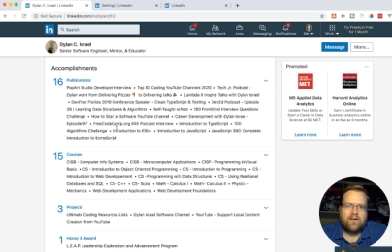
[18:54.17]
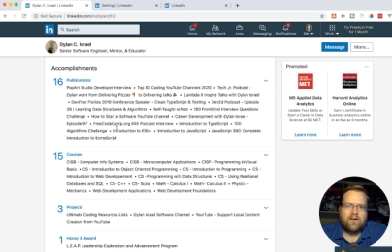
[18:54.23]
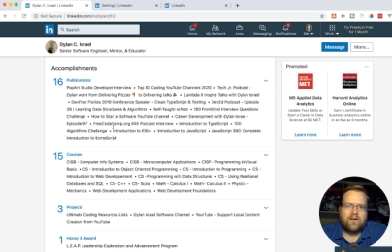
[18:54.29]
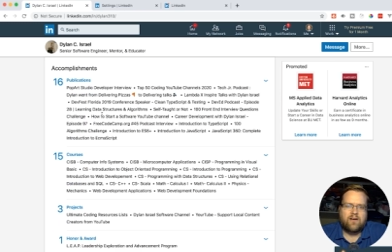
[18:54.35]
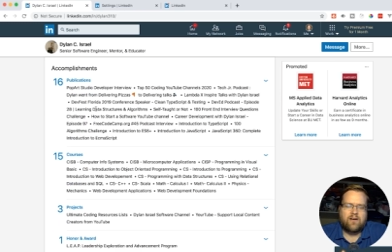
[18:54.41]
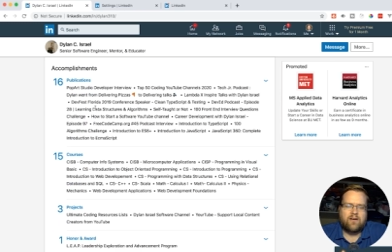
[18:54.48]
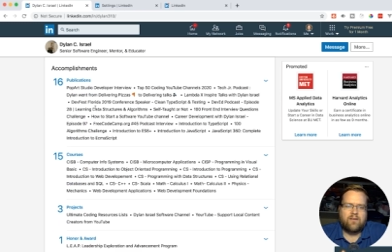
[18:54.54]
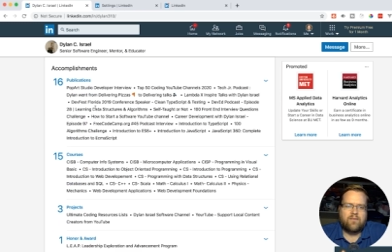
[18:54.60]

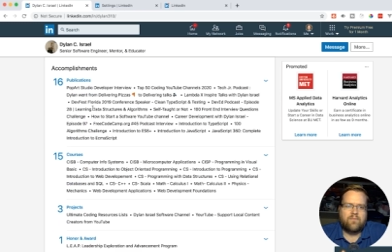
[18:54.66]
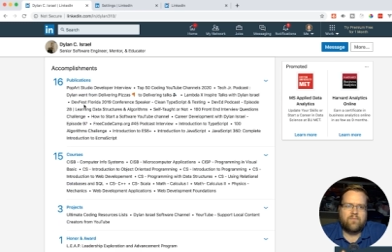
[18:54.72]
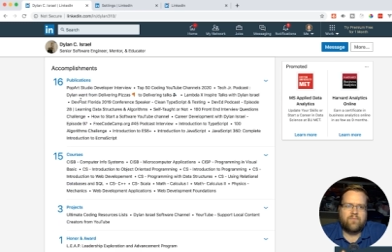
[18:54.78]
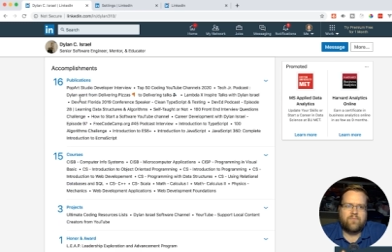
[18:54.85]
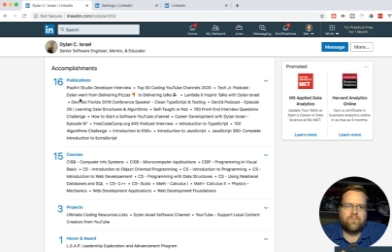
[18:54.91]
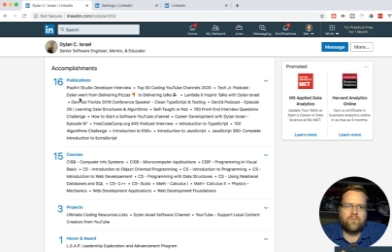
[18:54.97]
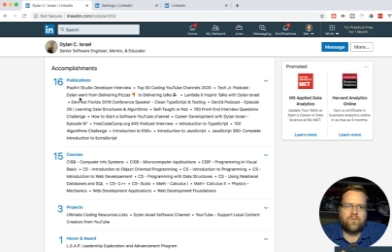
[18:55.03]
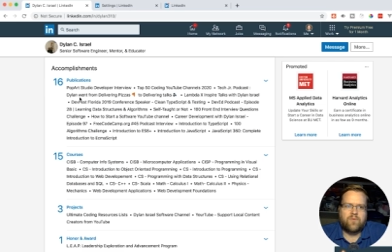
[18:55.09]
um,
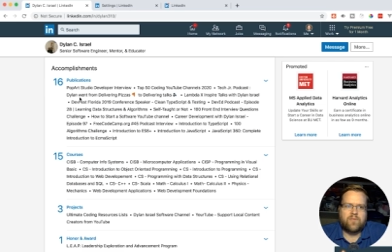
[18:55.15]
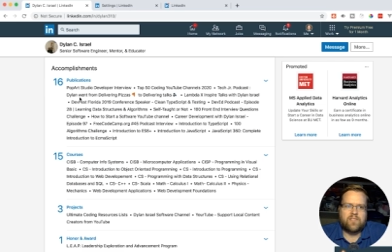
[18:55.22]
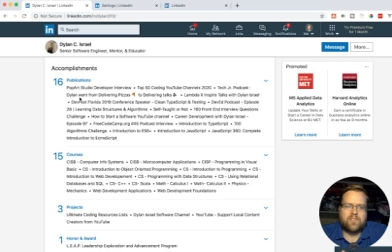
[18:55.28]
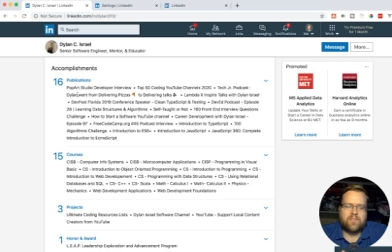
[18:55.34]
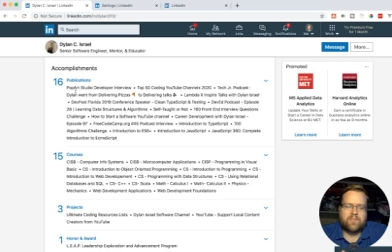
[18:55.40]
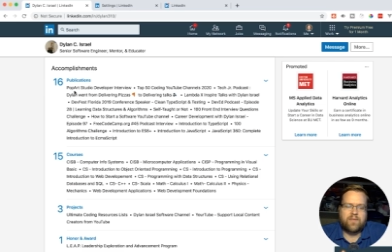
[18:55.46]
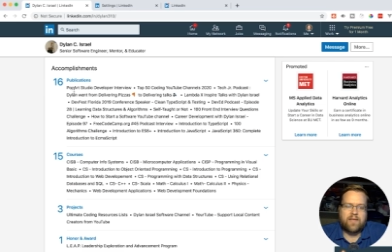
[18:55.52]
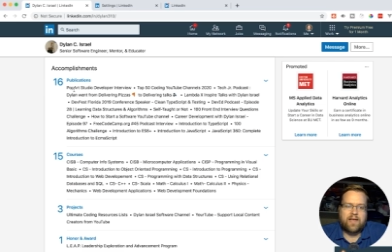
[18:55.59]
which is
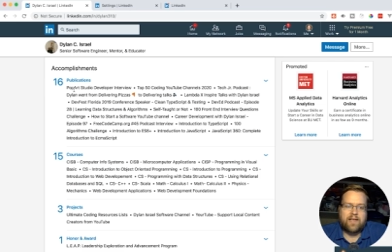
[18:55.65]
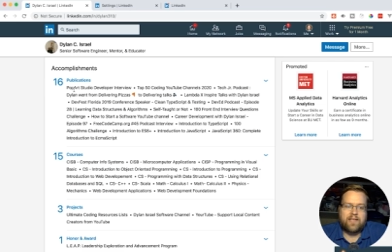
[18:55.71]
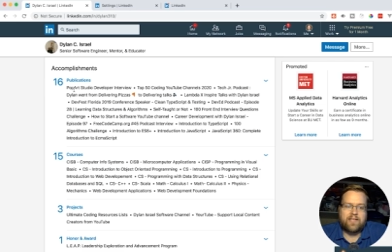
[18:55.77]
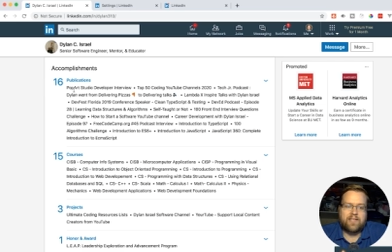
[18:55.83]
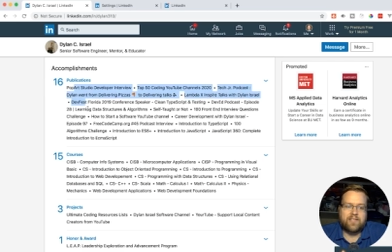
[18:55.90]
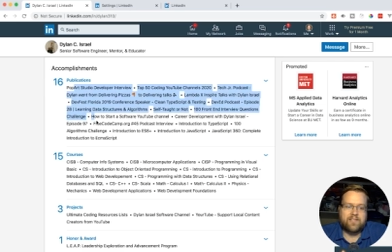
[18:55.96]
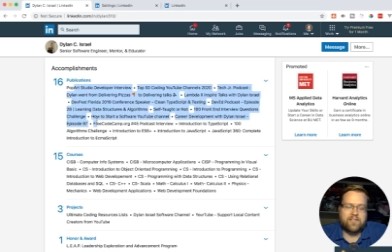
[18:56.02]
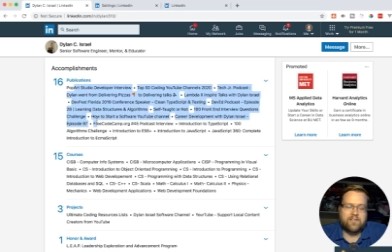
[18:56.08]
something I need
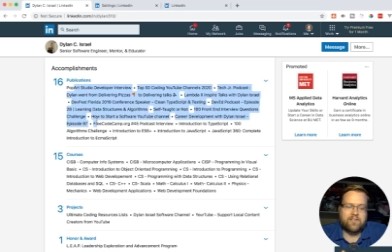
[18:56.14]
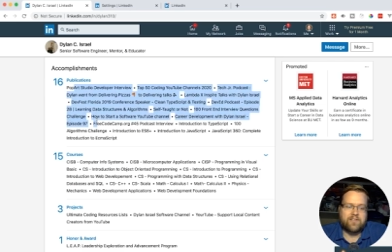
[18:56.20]
to start